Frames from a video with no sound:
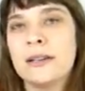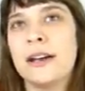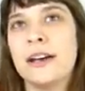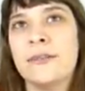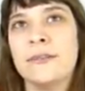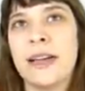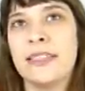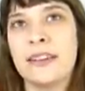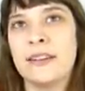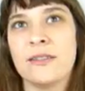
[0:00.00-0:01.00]
Um, I
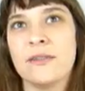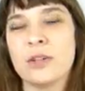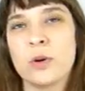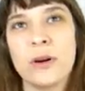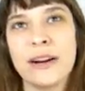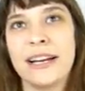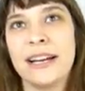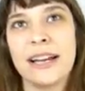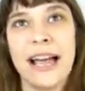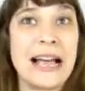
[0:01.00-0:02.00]
think Victoria
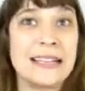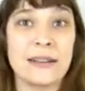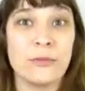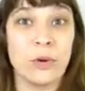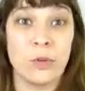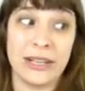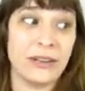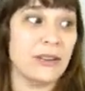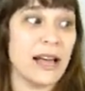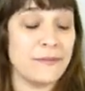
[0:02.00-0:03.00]
has a, a
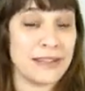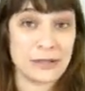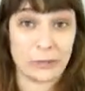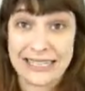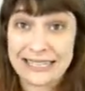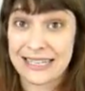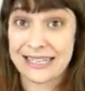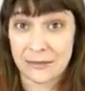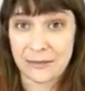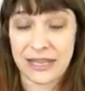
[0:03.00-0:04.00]
real obvious reason
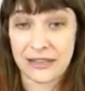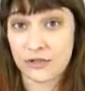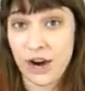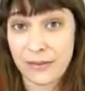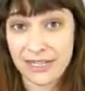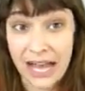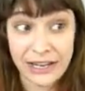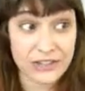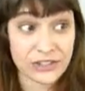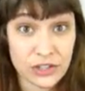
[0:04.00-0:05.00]
to be
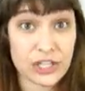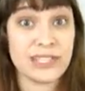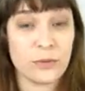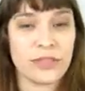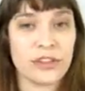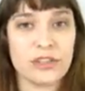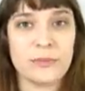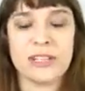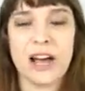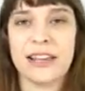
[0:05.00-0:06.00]
traumatized. She's the one that should
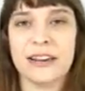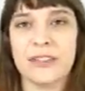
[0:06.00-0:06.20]
be talking